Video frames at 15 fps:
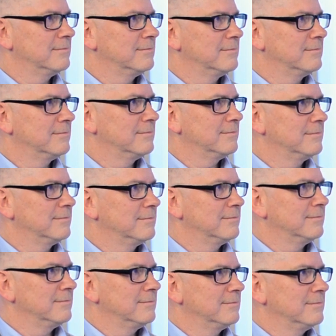
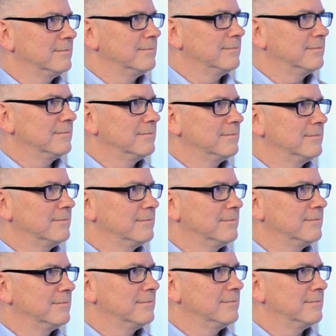
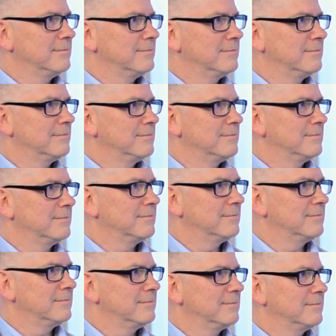
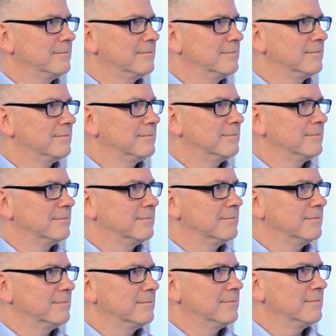
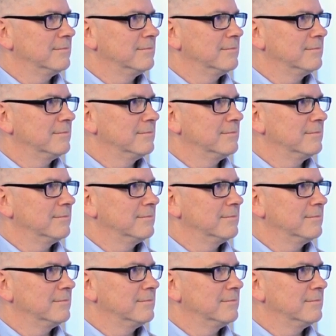(silent)